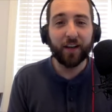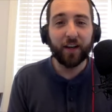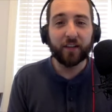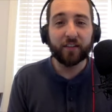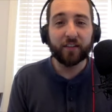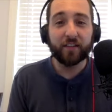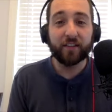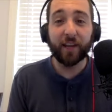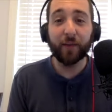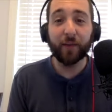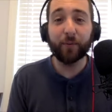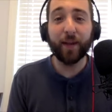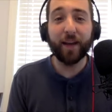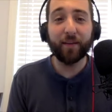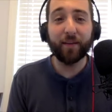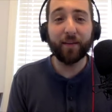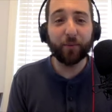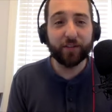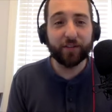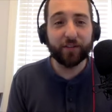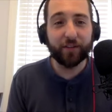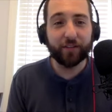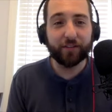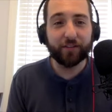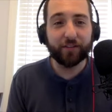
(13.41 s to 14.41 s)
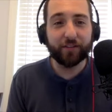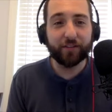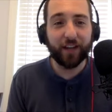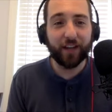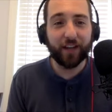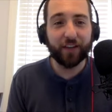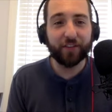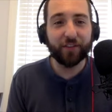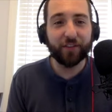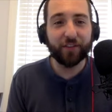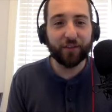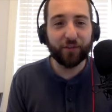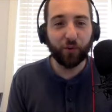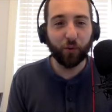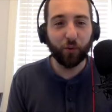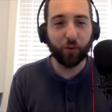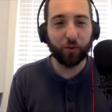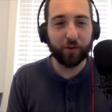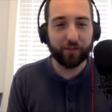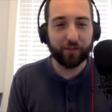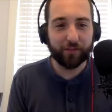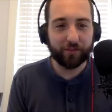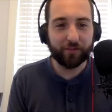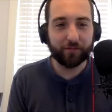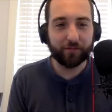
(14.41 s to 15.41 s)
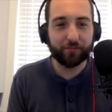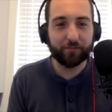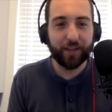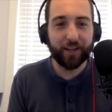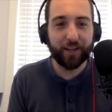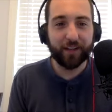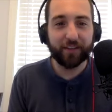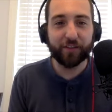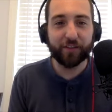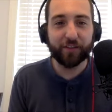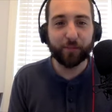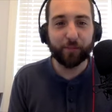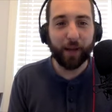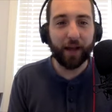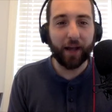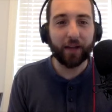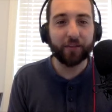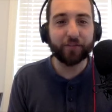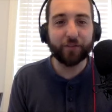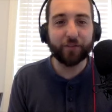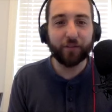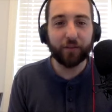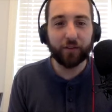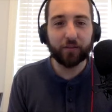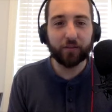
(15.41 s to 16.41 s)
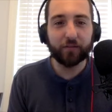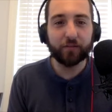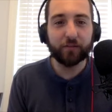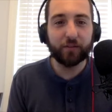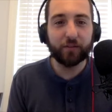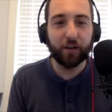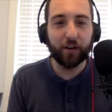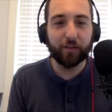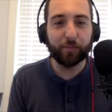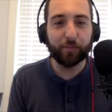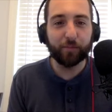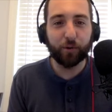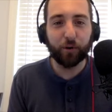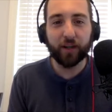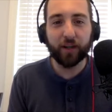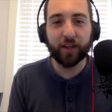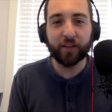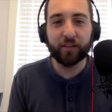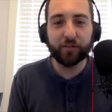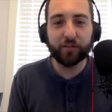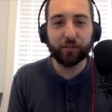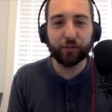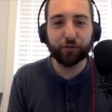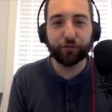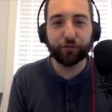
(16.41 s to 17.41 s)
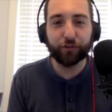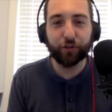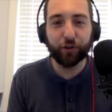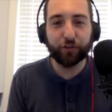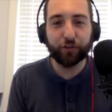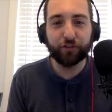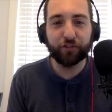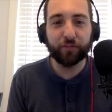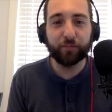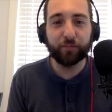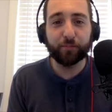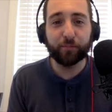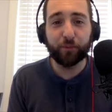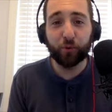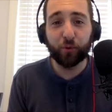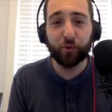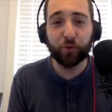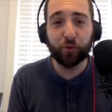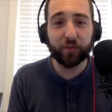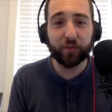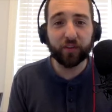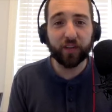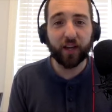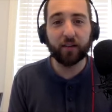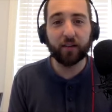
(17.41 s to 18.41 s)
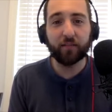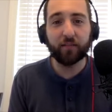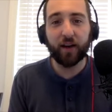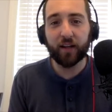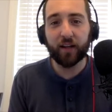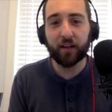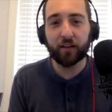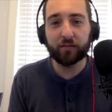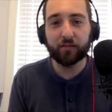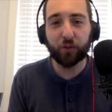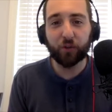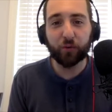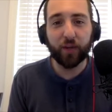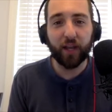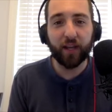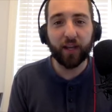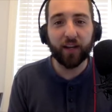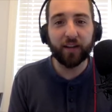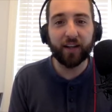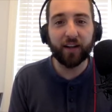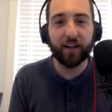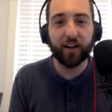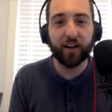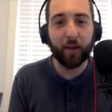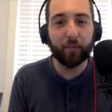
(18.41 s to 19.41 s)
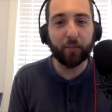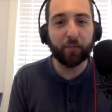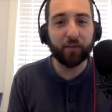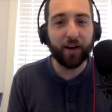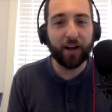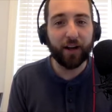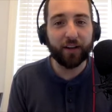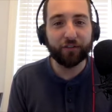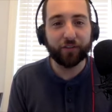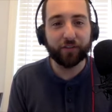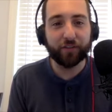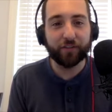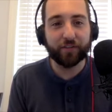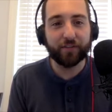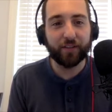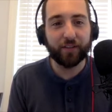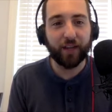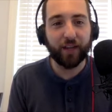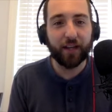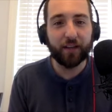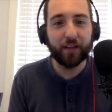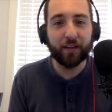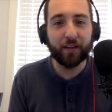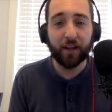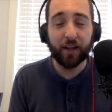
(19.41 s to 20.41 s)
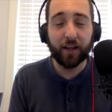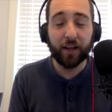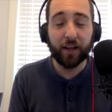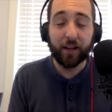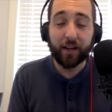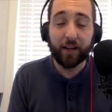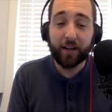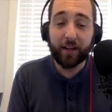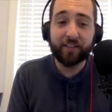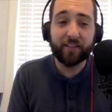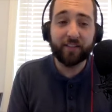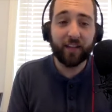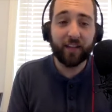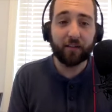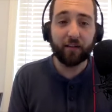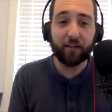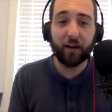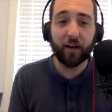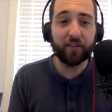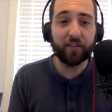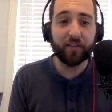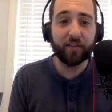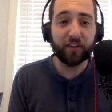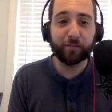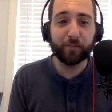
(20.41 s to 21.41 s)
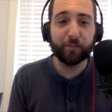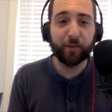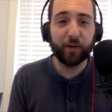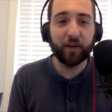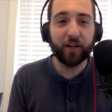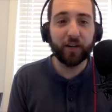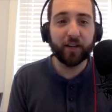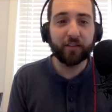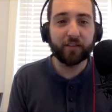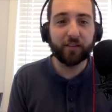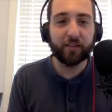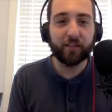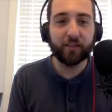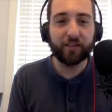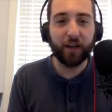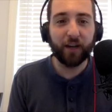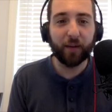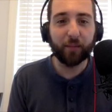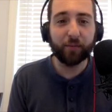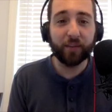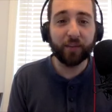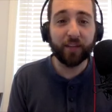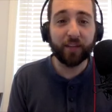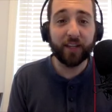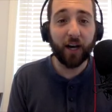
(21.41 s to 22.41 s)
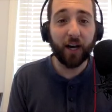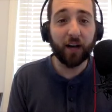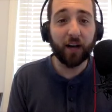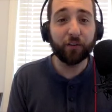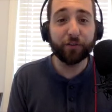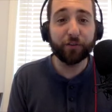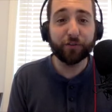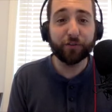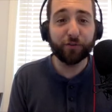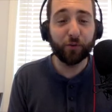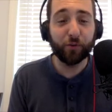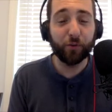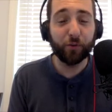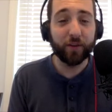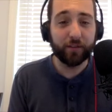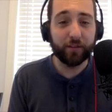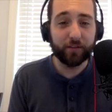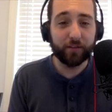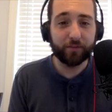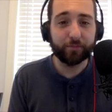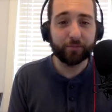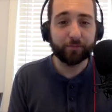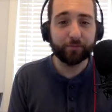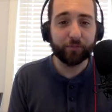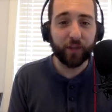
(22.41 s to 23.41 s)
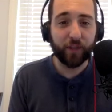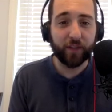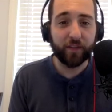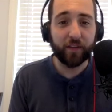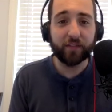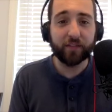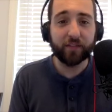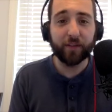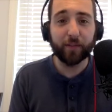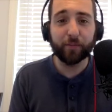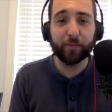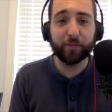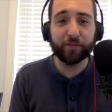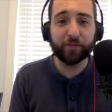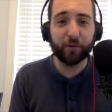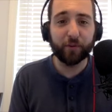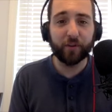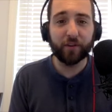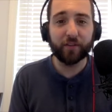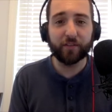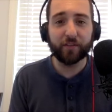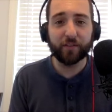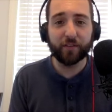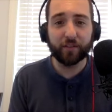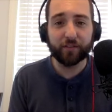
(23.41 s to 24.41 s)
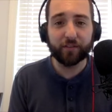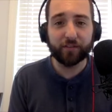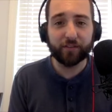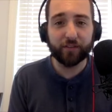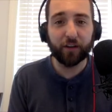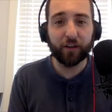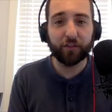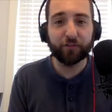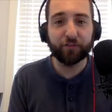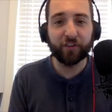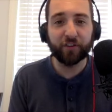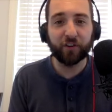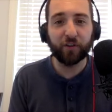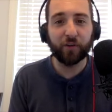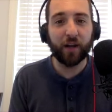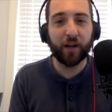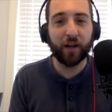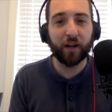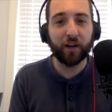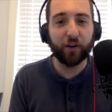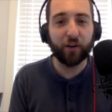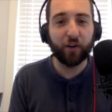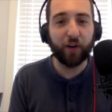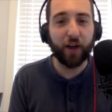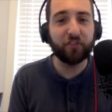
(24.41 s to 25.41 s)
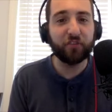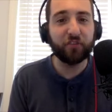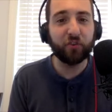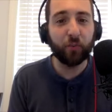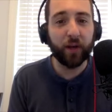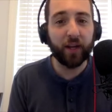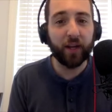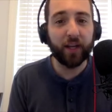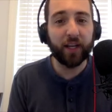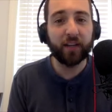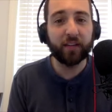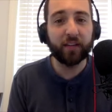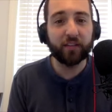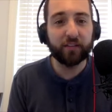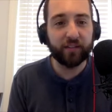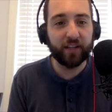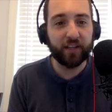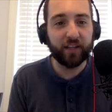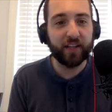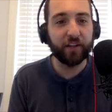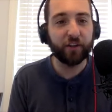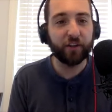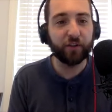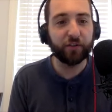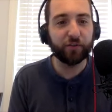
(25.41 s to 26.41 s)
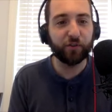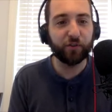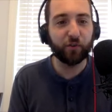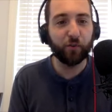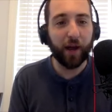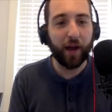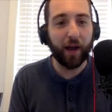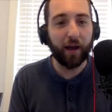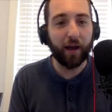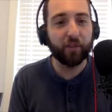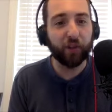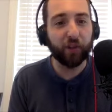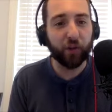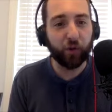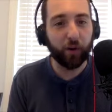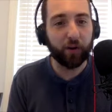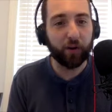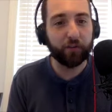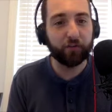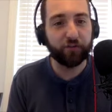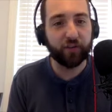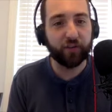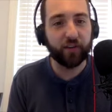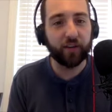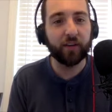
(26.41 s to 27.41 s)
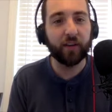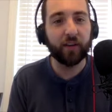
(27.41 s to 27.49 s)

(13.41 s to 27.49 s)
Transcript: Today we have with us Seth Norris. He's the pastor of Perkinsville Church in Boone, North Carolina, located near Appalachian State. He's had a lot of experience discipling college students. This episode is a discussion around graduating seniors who have the question